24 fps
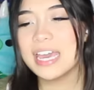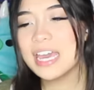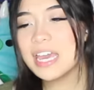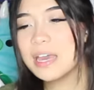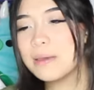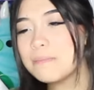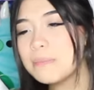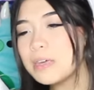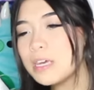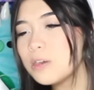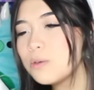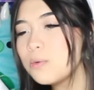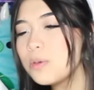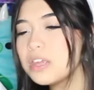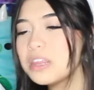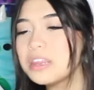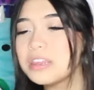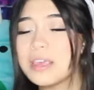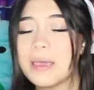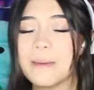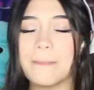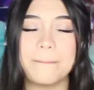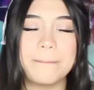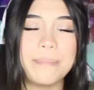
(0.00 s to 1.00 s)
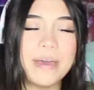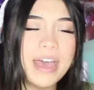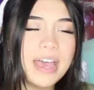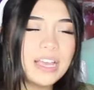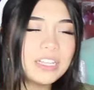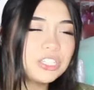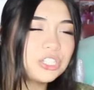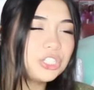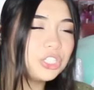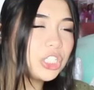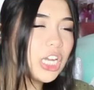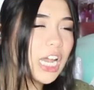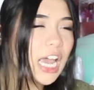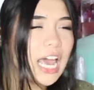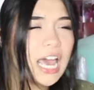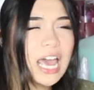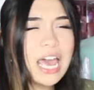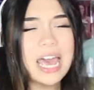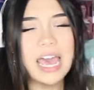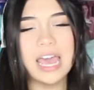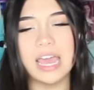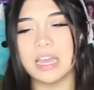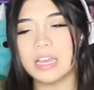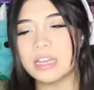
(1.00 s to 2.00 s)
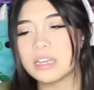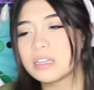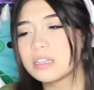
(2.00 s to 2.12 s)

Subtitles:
Hit me with your best shot.